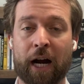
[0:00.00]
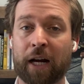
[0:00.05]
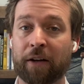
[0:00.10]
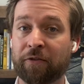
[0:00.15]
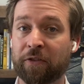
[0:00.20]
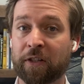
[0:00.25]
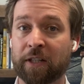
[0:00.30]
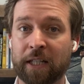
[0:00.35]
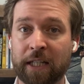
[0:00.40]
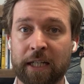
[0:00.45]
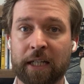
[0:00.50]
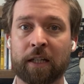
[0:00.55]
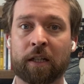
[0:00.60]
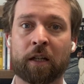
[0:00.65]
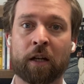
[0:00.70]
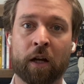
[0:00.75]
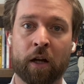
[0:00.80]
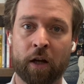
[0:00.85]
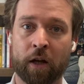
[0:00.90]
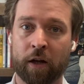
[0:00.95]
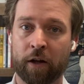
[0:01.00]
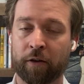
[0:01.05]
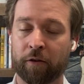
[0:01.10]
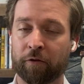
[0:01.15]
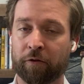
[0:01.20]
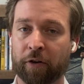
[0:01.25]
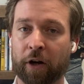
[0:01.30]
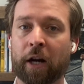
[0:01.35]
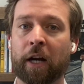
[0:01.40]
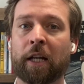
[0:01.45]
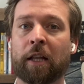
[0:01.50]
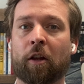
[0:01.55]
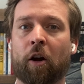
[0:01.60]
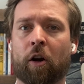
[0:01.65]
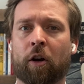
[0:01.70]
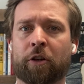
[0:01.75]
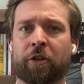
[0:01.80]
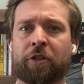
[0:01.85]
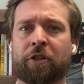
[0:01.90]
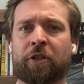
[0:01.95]
I've seen very
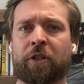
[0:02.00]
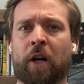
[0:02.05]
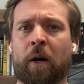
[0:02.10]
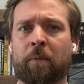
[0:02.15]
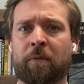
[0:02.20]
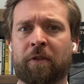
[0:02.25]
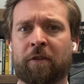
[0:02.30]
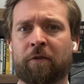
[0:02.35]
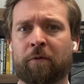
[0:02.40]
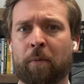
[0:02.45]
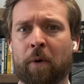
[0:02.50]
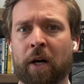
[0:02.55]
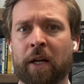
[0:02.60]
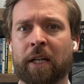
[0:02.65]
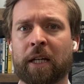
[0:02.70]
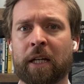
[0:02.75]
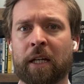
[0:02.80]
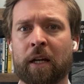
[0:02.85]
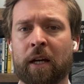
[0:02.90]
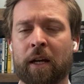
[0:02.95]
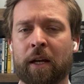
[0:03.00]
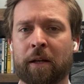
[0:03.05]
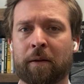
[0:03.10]
large sums of money